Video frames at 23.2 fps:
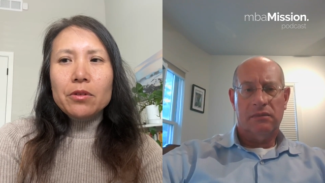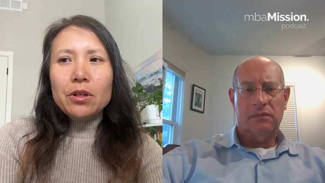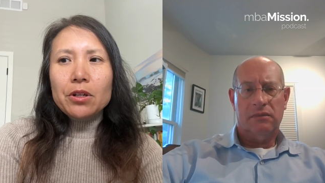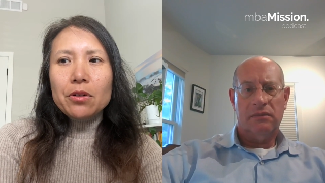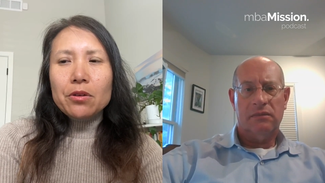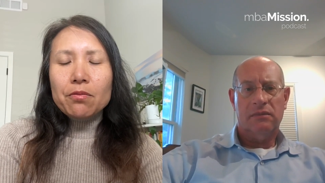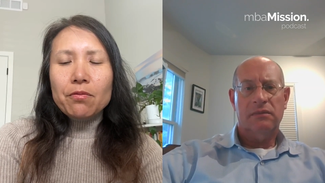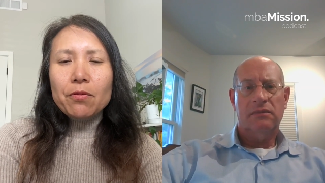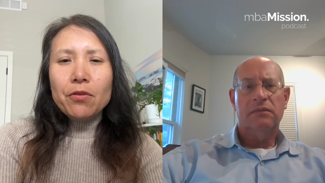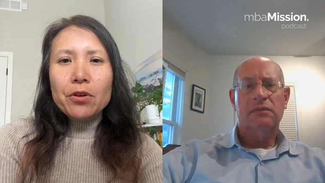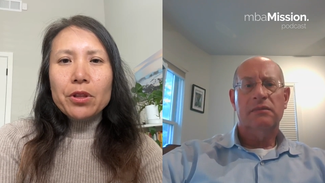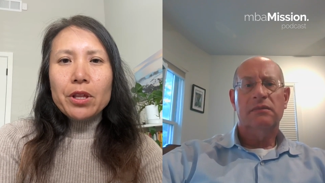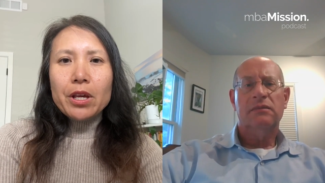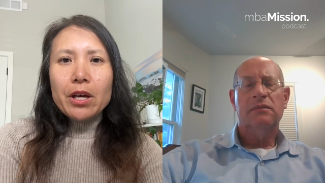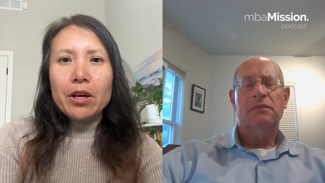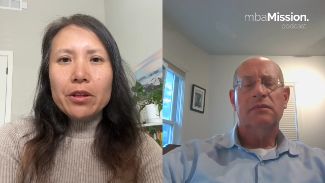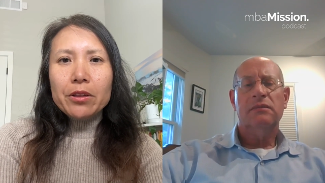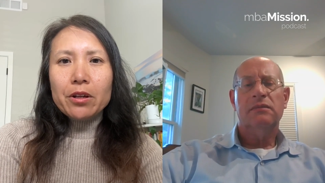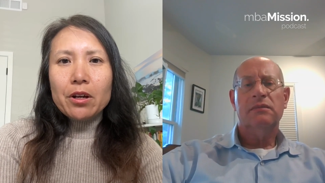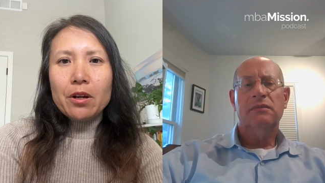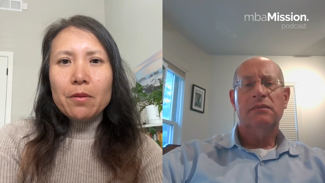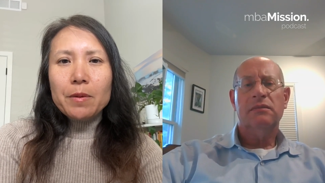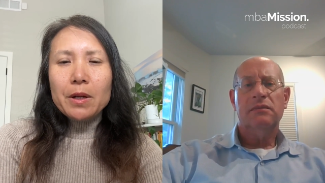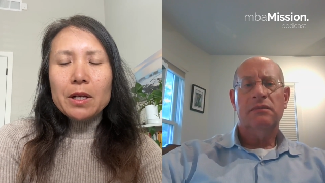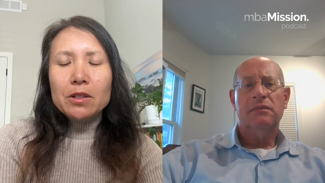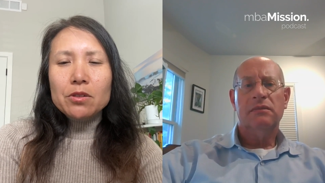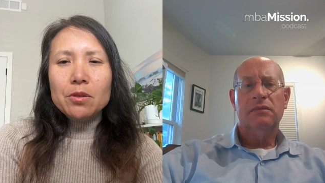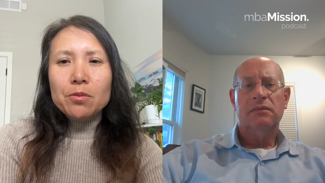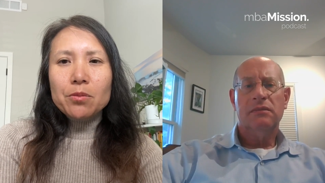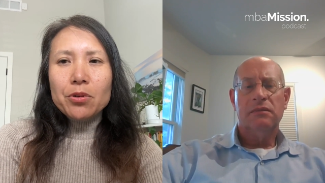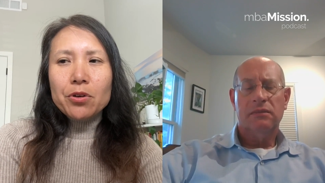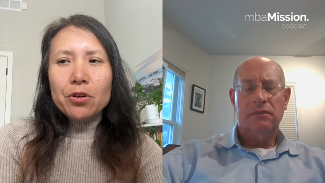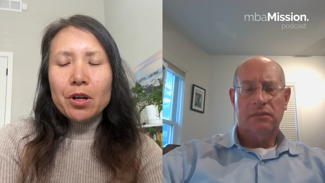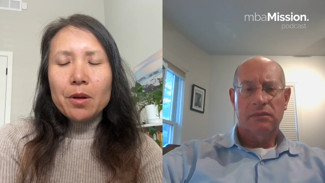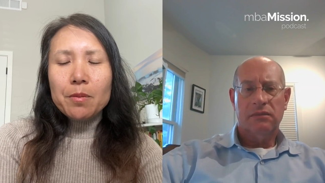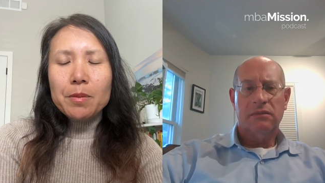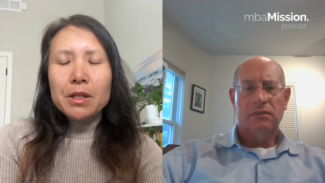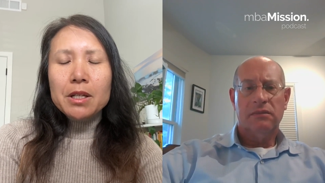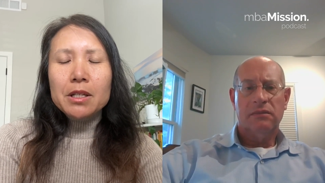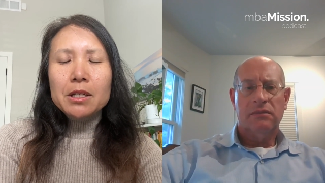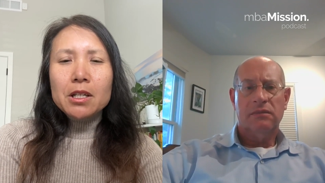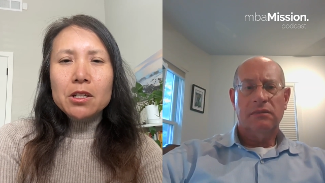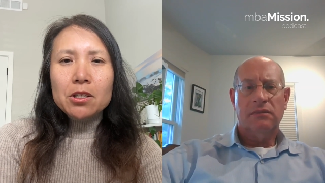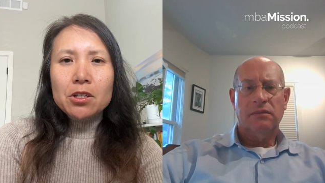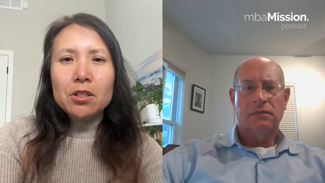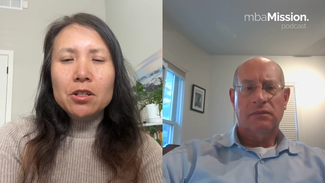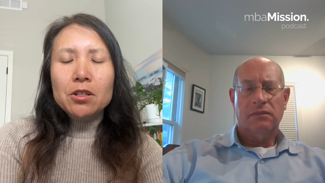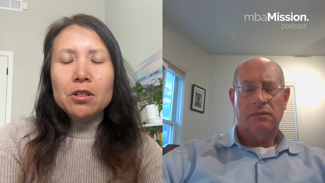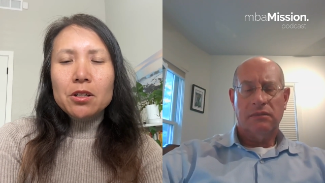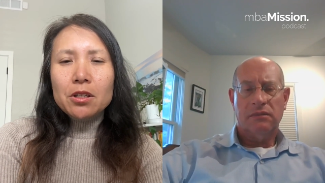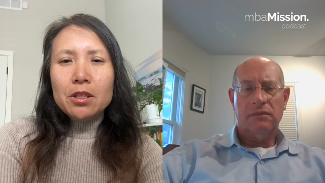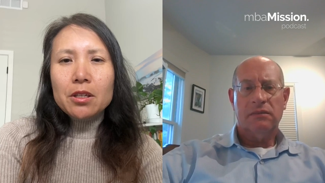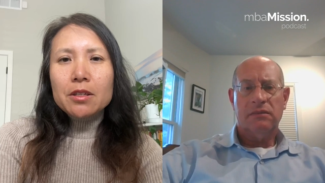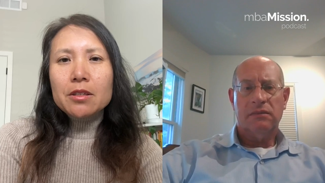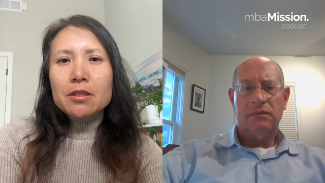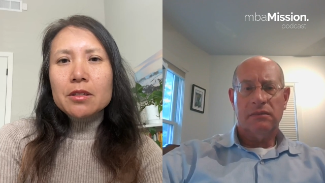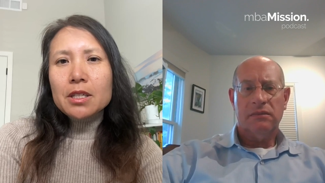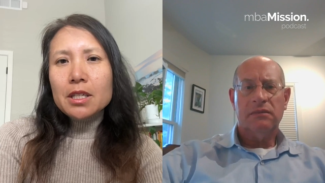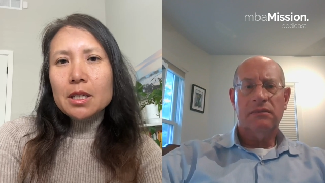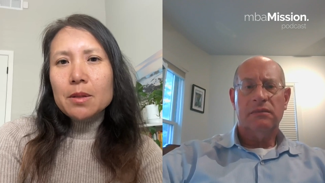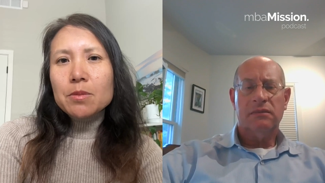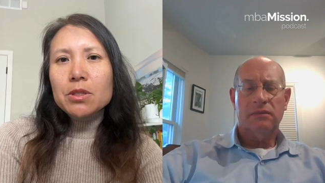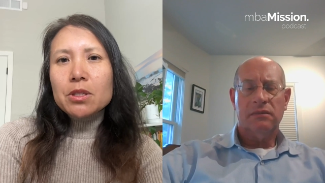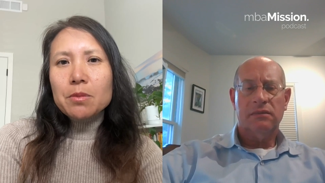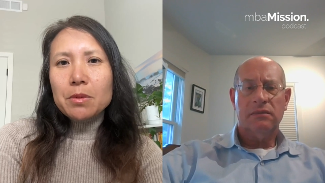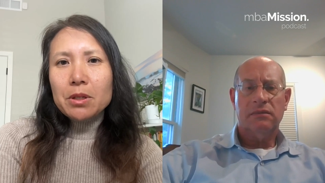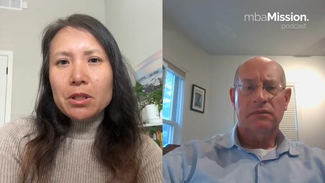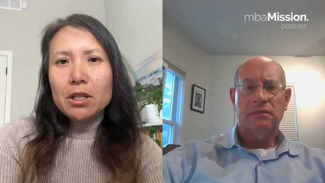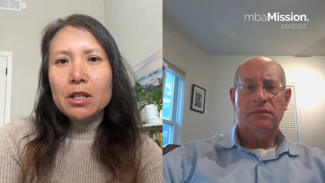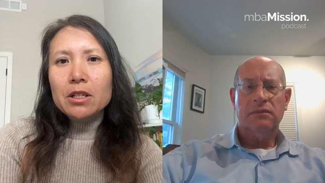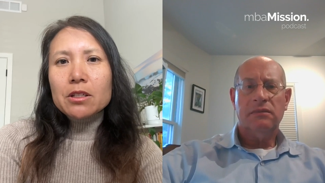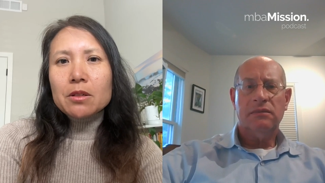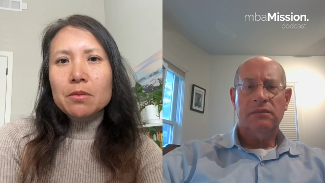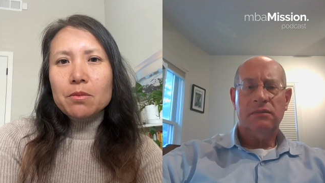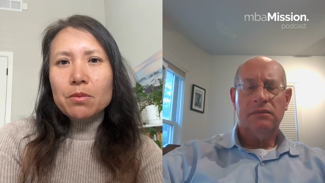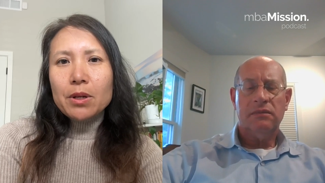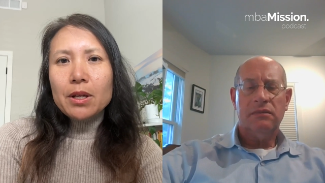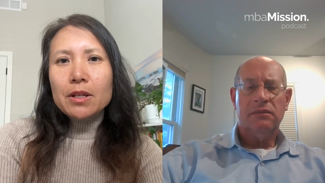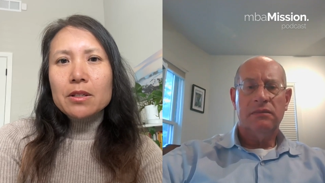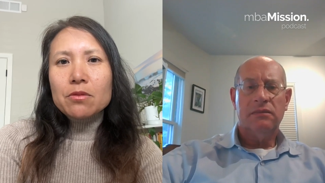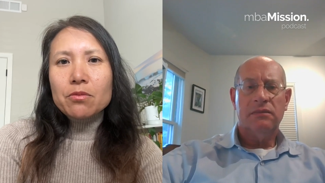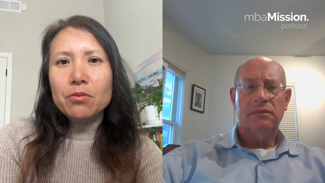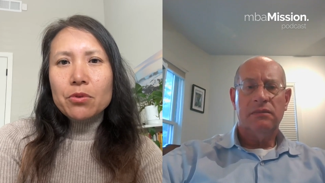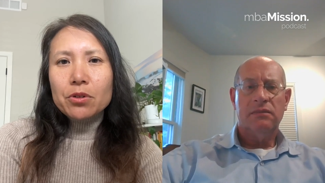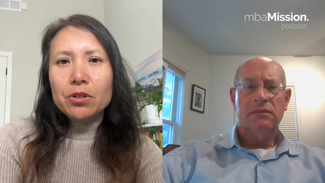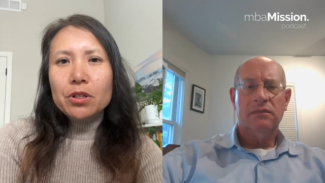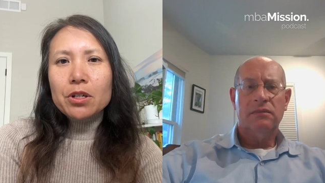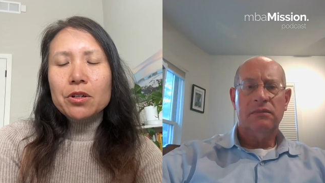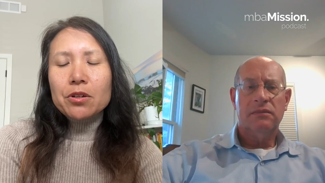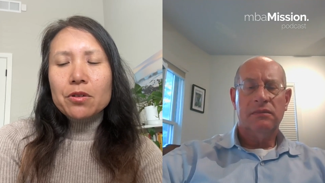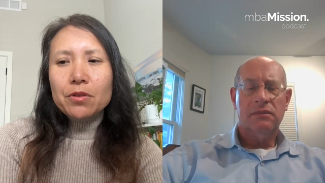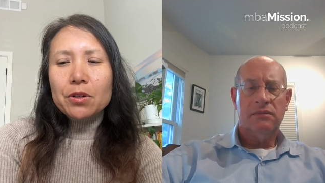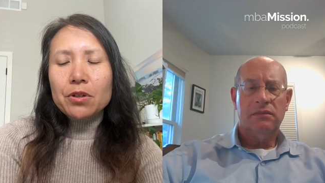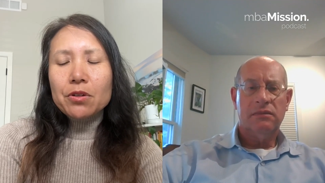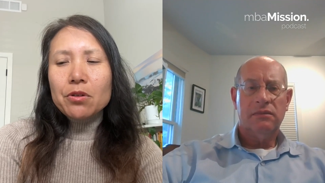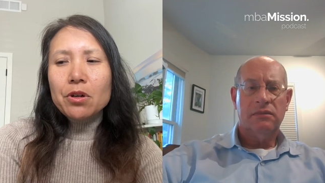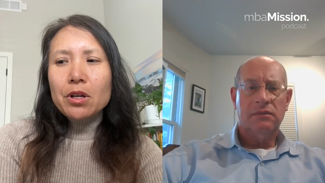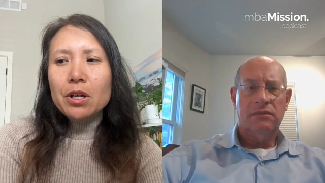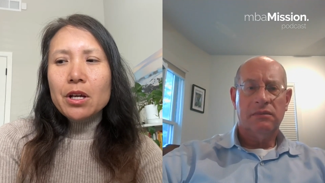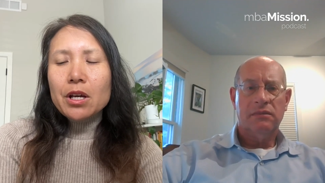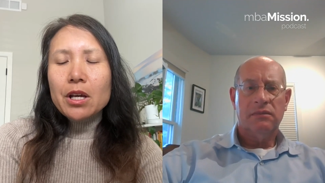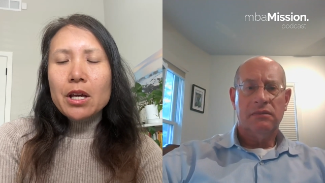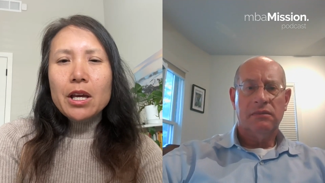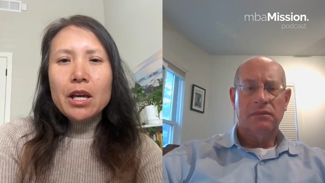Speaker 1: you know, for the healthcare management program, in addition to this team simulation based Wharton interview.